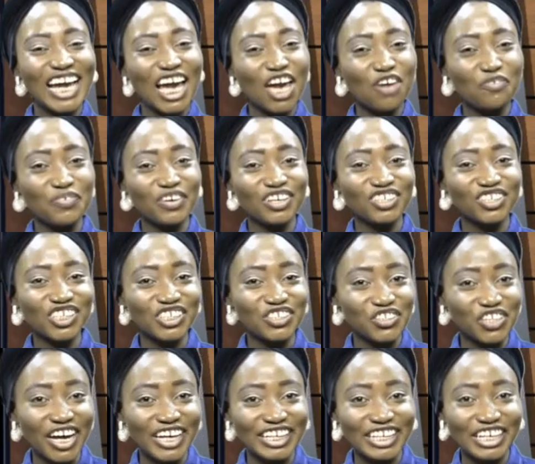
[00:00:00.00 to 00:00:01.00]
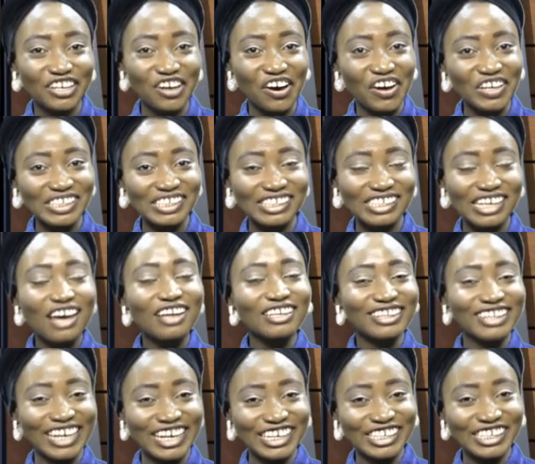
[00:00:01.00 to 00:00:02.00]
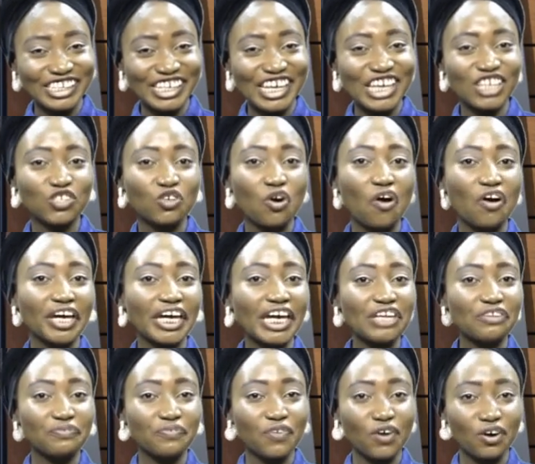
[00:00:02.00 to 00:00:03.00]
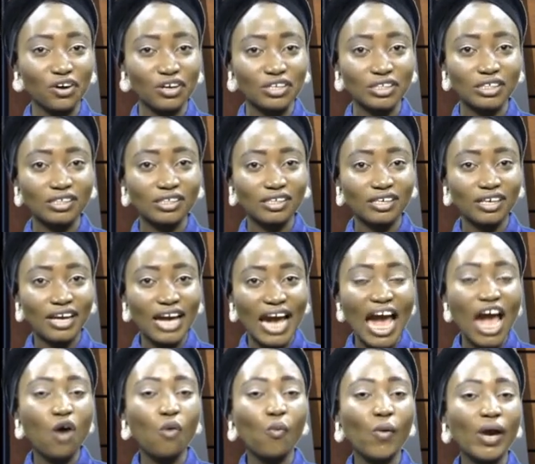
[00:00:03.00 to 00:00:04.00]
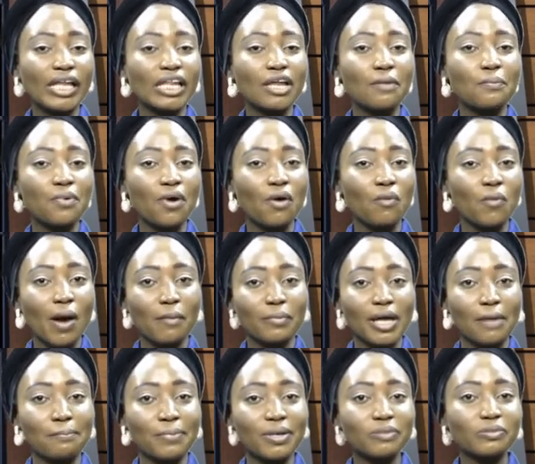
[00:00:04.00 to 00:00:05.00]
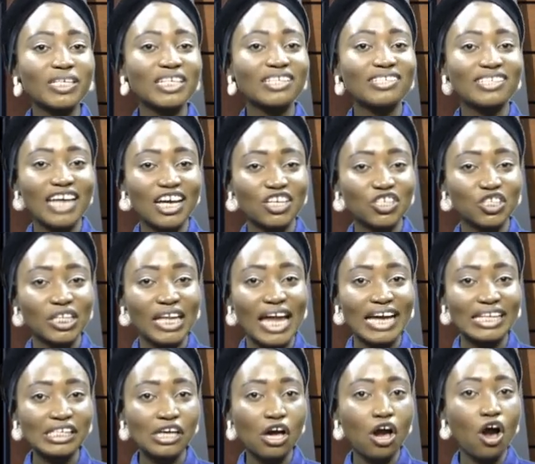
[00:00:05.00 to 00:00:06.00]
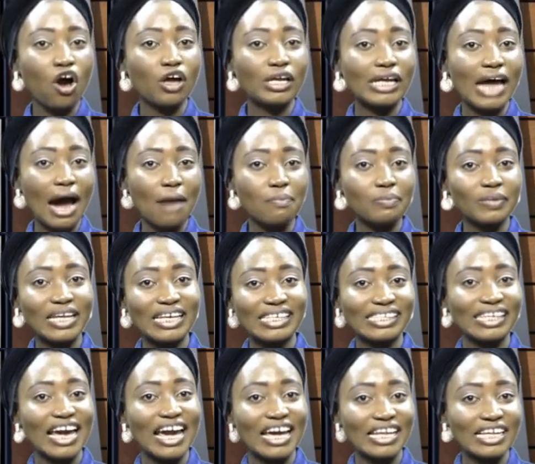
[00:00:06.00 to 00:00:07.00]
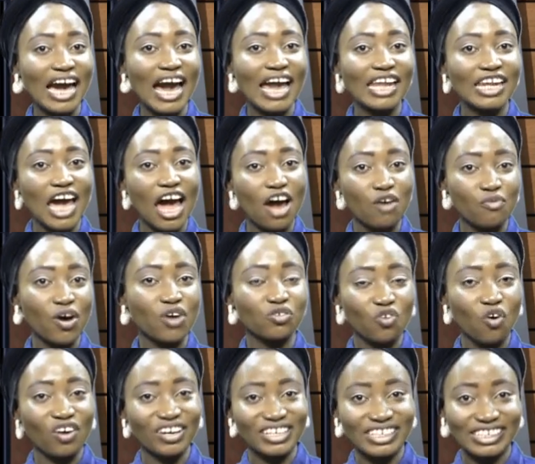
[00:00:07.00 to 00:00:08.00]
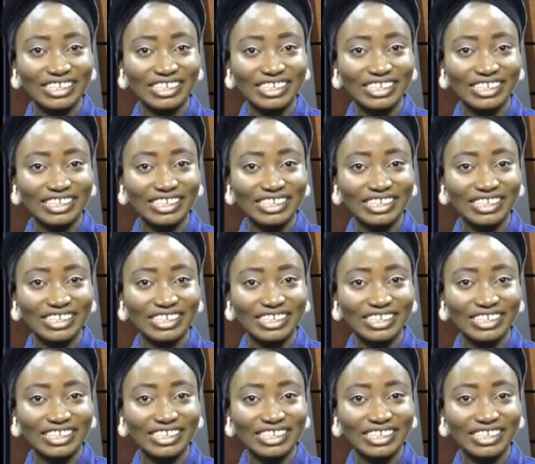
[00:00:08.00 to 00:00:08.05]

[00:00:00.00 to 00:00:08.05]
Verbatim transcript: If you're just joining us, this is Kogi in Focus, a weekly program that brings a searchlight on happenings in and around Kogi